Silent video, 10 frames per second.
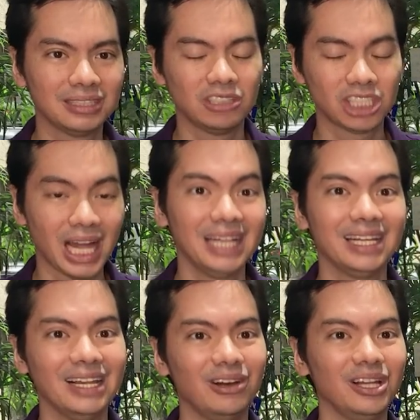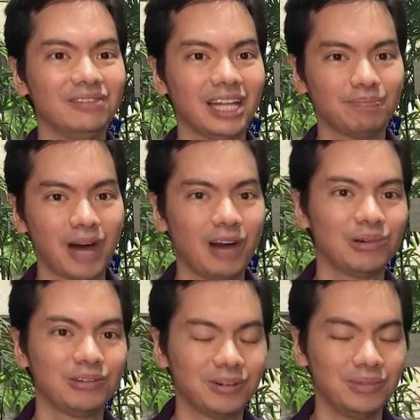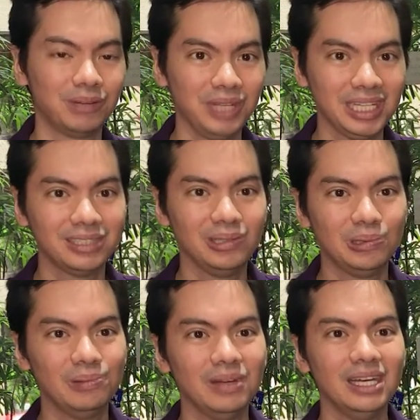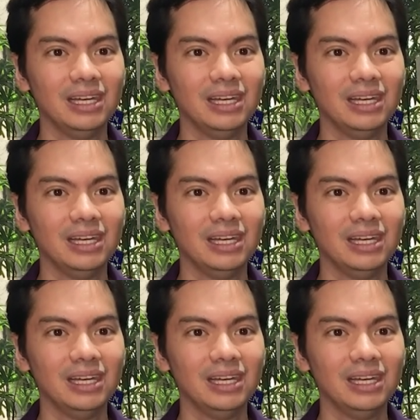to channel all of that power from your PSU